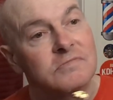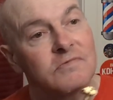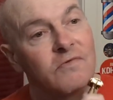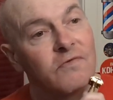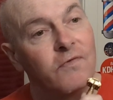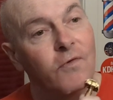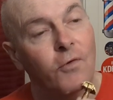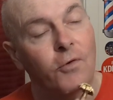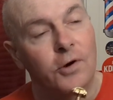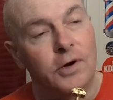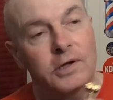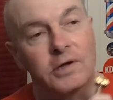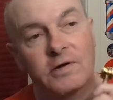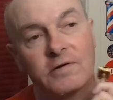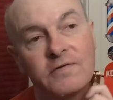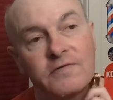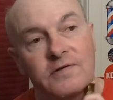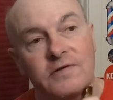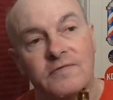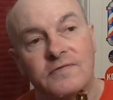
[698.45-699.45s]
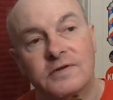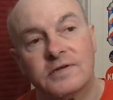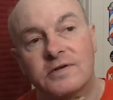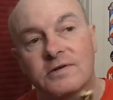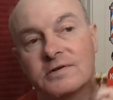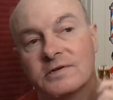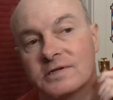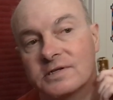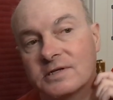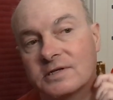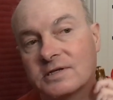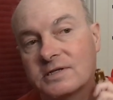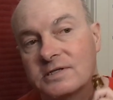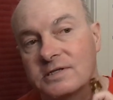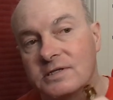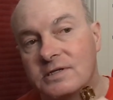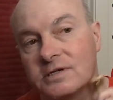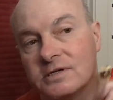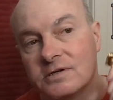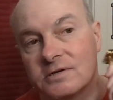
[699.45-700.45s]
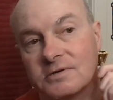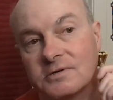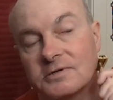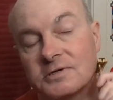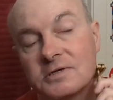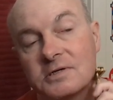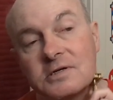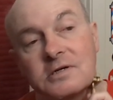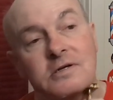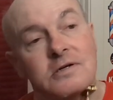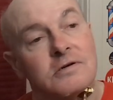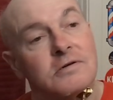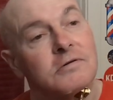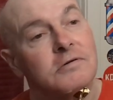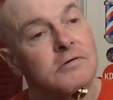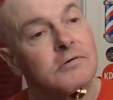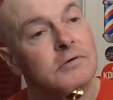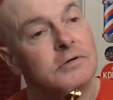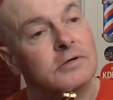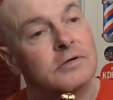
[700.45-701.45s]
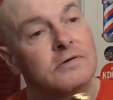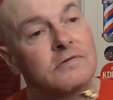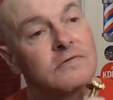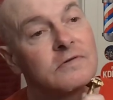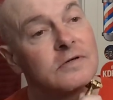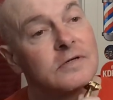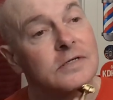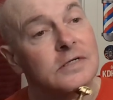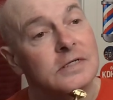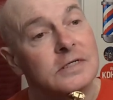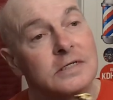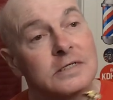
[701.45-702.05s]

40 or 50 or 60 years ago or whatever.